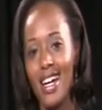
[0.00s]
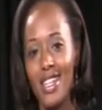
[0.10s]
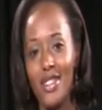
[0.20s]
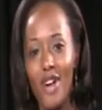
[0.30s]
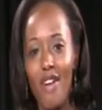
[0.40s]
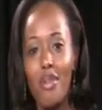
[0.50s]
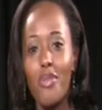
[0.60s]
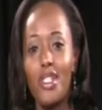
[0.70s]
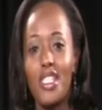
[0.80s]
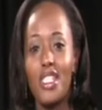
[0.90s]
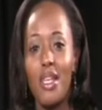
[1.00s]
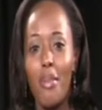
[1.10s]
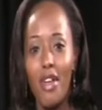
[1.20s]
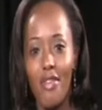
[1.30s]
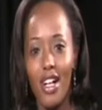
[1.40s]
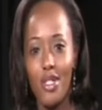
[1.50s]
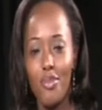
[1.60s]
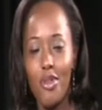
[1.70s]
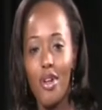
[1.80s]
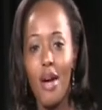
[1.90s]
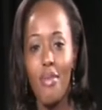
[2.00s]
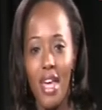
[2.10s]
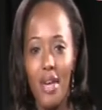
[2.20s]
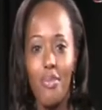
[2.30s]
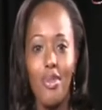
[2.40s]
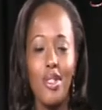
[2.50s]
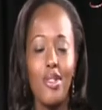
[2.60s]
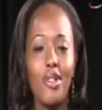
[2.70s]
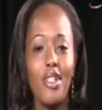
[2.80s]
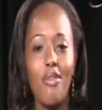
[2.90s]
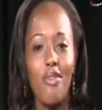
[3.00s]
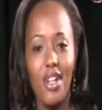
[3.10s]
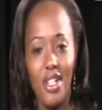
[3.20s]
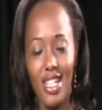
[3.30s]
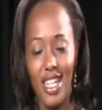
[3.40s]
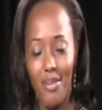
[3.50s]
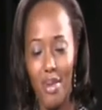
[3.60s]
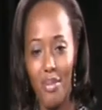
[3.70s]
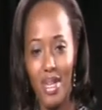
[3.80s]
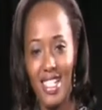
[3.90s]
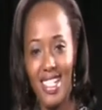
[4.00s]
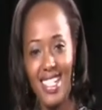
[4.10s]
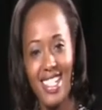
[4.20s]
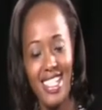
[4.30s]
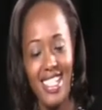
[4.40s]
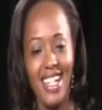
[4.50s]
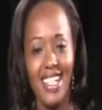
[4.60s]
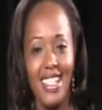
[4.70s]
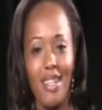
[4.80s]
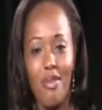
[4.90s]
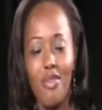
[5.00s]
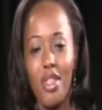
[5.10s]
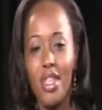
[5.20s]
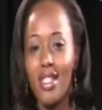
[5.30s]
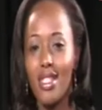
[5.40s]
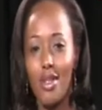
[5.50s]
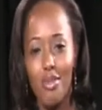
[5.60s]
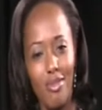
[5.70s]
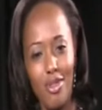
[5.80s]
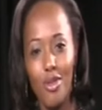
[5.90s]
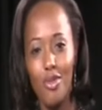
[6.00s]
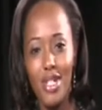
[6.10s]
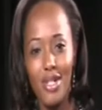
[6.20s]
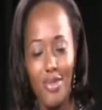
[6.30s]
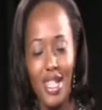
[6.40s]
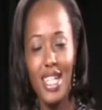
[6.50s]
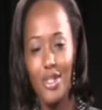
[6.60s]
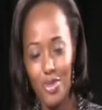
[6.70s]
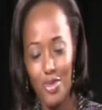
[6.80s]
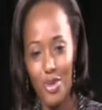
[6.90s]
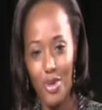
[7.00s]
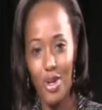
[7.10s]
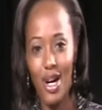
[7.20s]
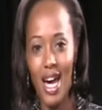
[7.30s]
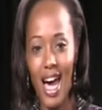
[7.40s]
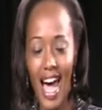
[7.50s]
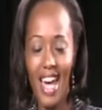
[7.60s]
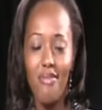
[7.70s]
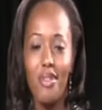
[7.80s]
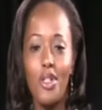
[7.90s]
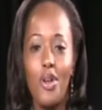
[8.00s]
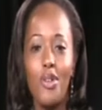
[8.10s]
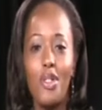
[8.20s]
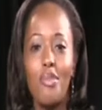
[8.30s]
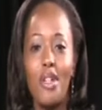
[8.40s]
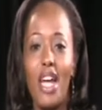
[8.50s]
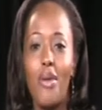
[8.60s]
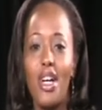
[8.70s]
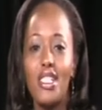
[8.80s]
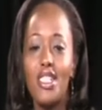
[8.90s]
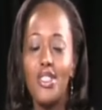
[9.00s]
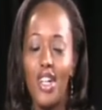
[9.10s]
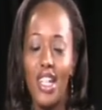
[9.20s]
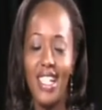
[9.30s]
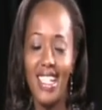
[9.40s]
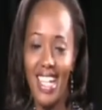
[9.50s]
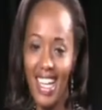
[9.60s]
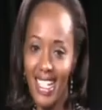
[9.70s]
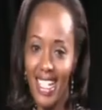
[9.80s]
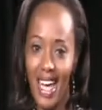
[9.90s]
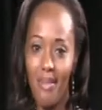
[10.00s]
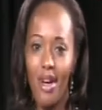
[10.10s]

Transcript: You have been watching the MedFiles program. That was Dr. Frederick Kimemia just teaching us some of the things that, we need to know. I have been your host, Marianne Waisha. Join us next time